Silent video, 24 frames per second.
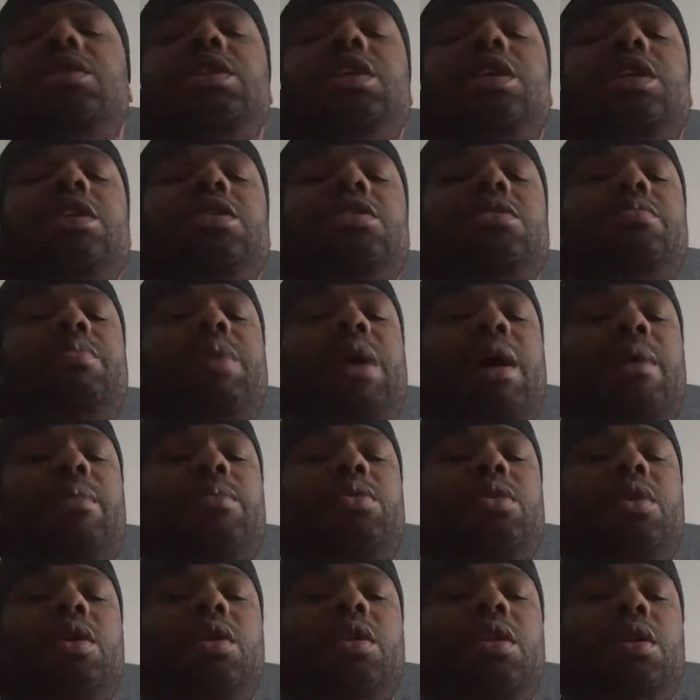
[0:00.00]
can you buy
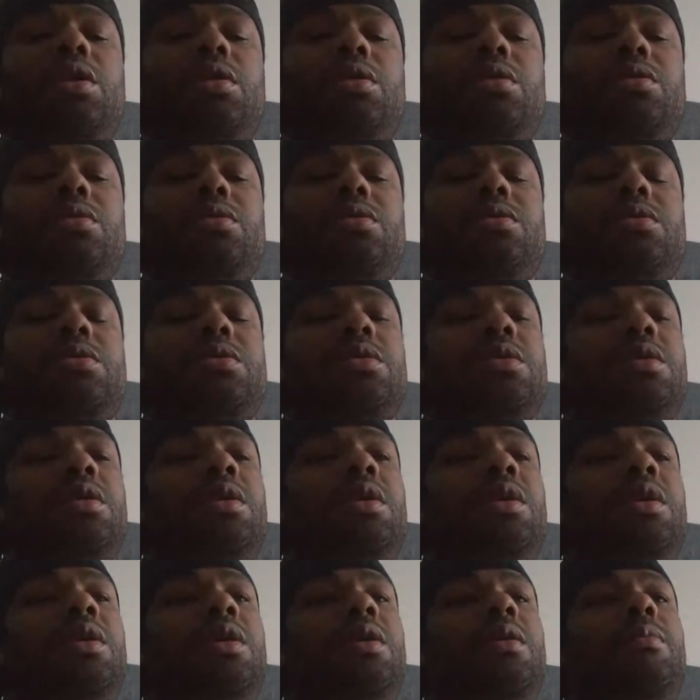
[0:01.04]
more clothes,
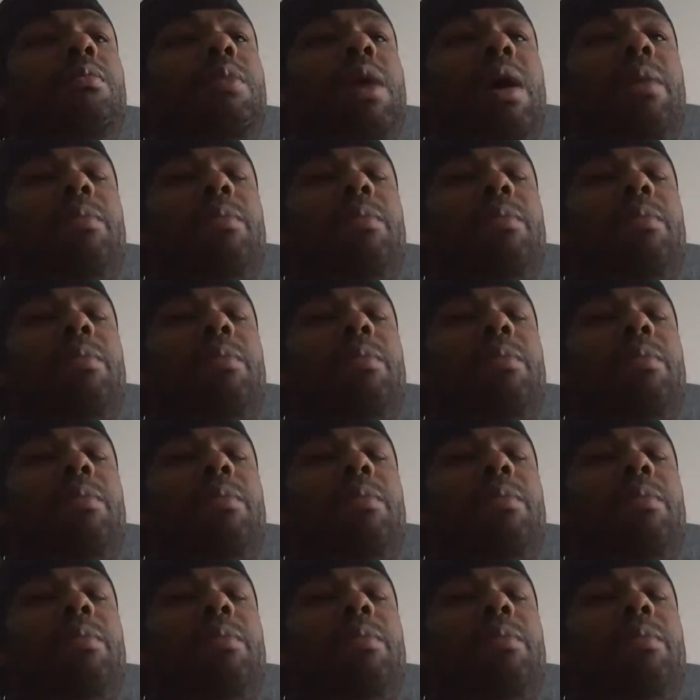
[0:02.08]
buy